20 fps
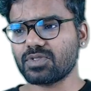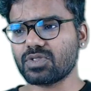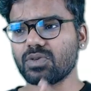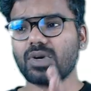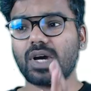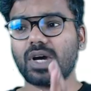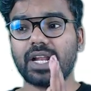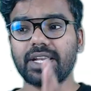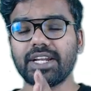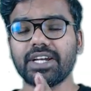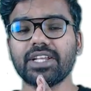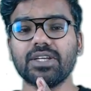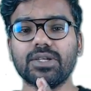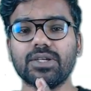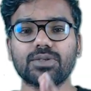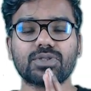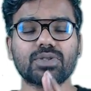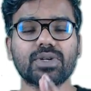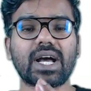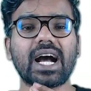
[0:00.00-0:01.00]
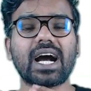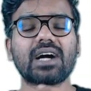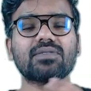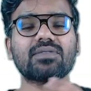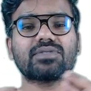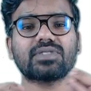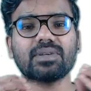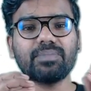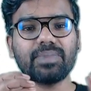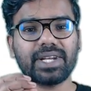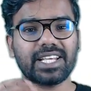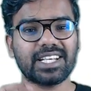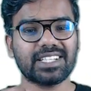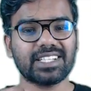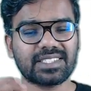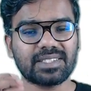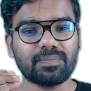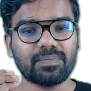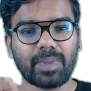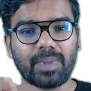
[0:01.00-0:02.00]
So already you should have some
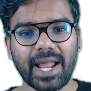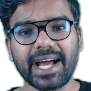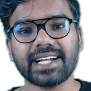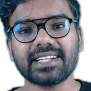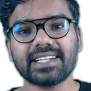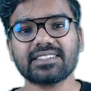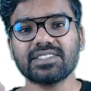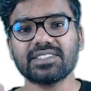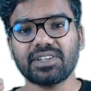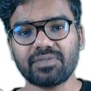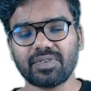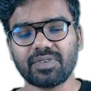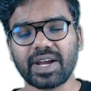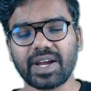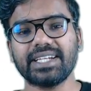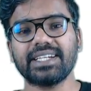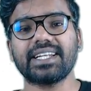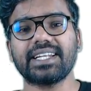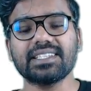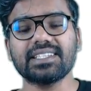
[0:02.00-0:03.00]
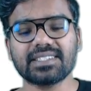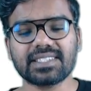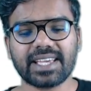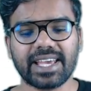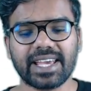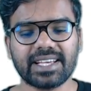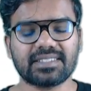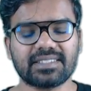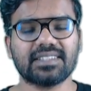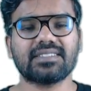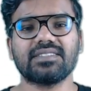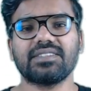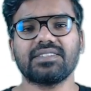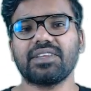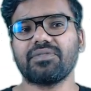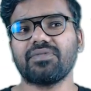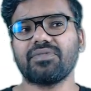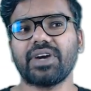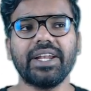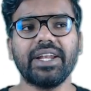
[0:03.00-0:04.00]
test plans defined, test cases
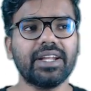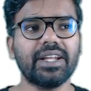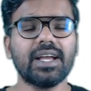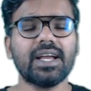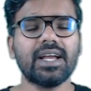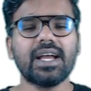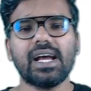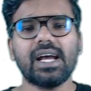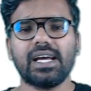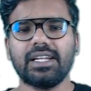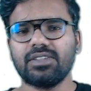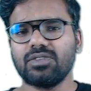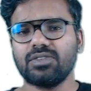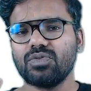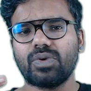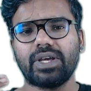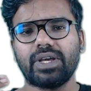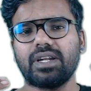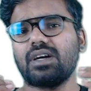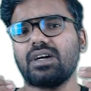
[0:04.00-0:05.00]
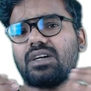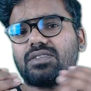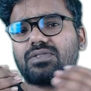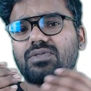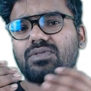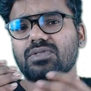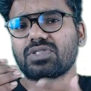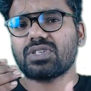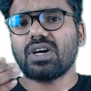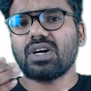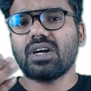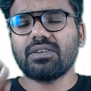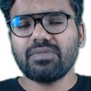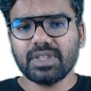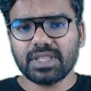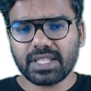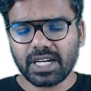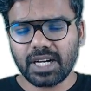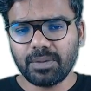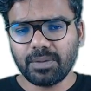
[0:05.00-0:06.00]
defined, and you can also start
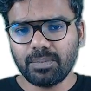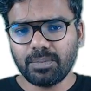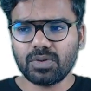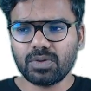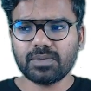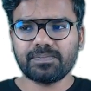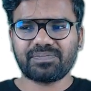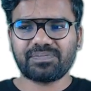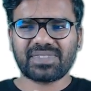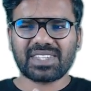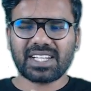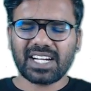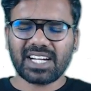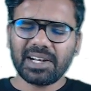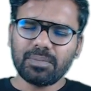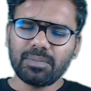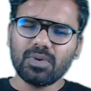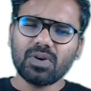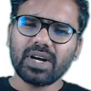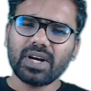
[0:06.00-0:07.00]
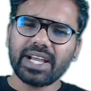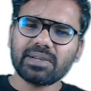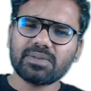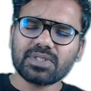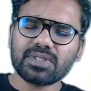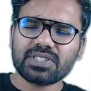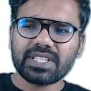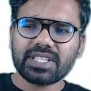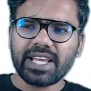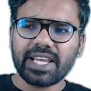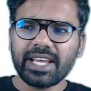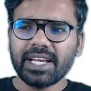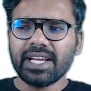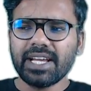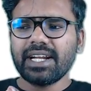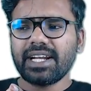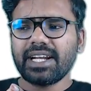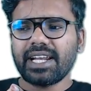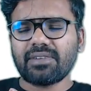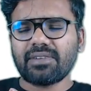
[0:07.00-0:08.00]
with runbook. Runbook, I would say,
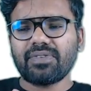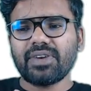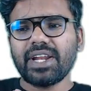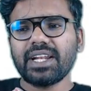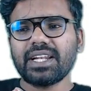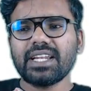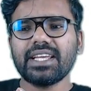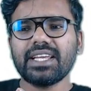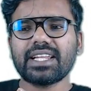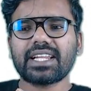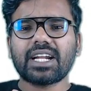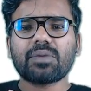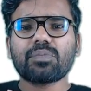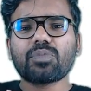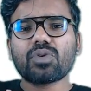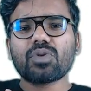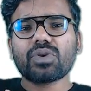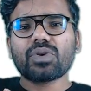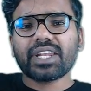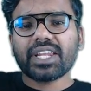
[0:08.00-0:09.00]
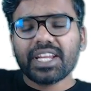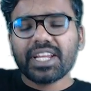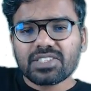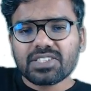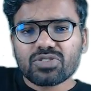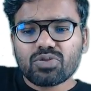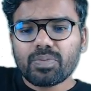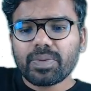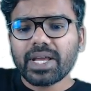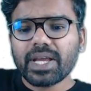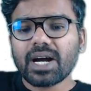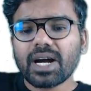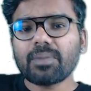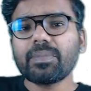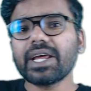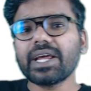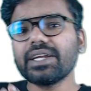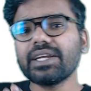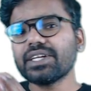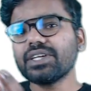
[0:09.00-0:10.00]
definitely runbook needs to be
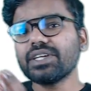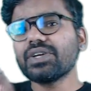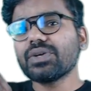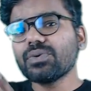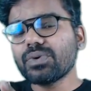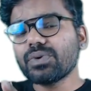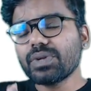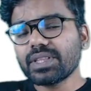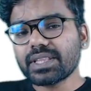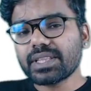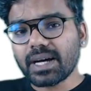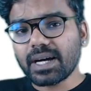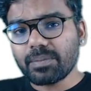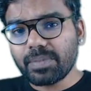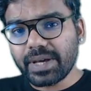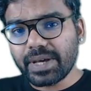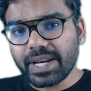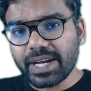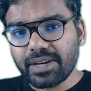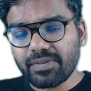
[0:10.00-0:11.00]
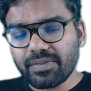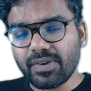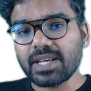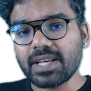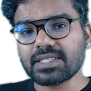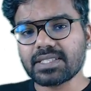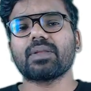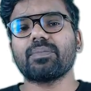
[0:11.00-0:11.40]
updated during the upgrade phase,